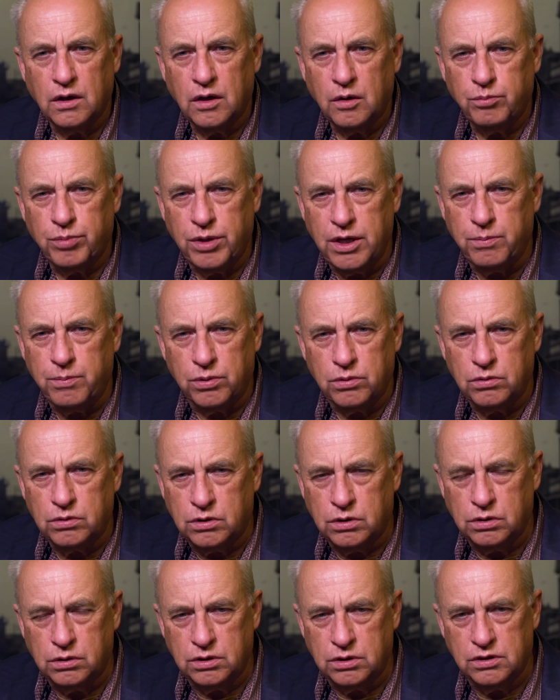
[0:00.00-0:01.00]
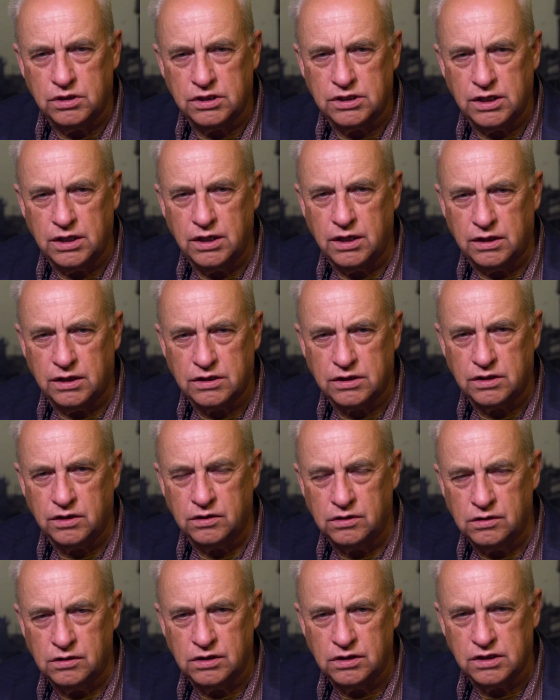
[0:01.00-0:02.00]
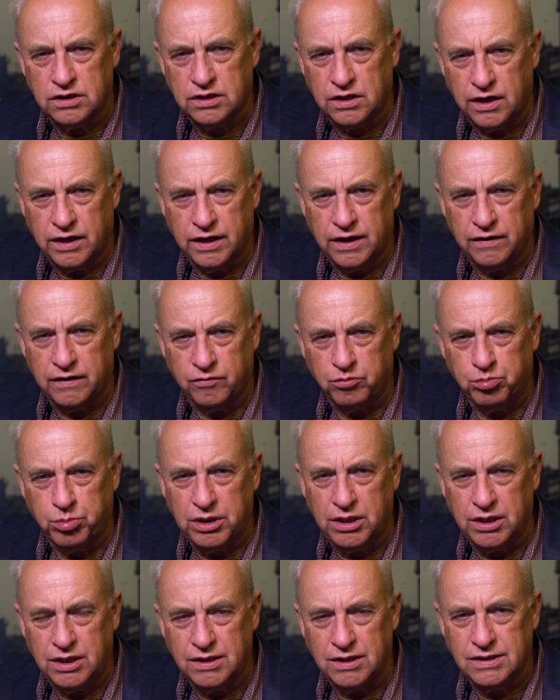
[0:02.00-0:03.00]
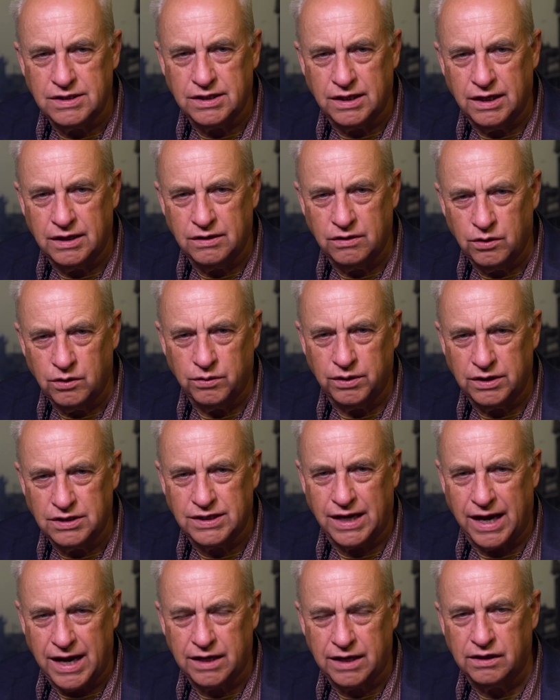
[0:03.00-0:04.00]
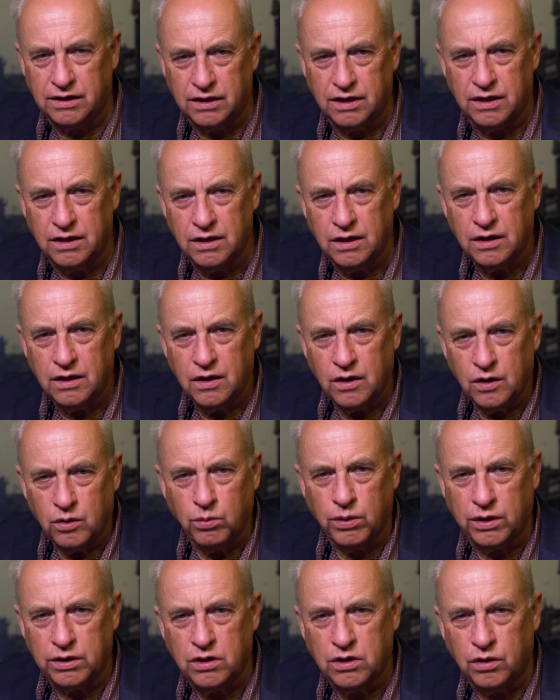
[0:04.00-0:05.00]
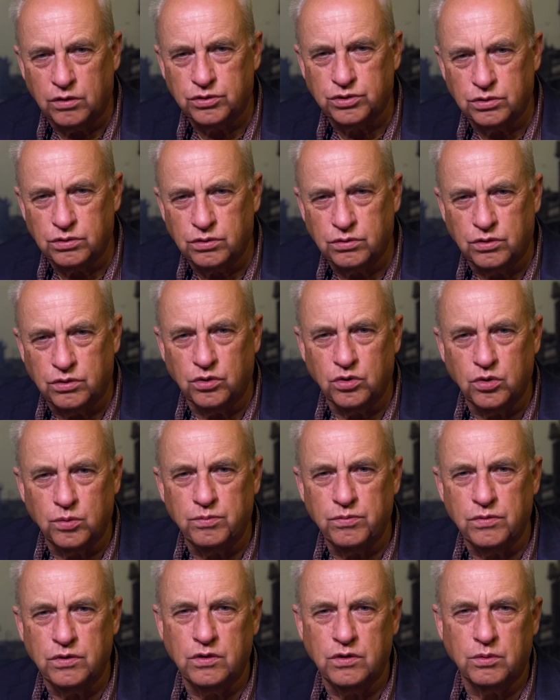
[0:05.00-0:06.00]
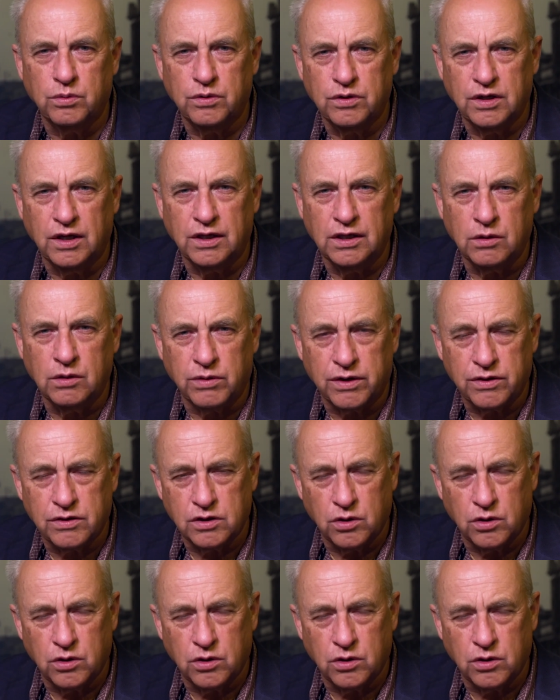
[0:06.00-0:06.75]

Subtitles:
People could see a certain design of beads and know exactly what cultural group you were dealing with.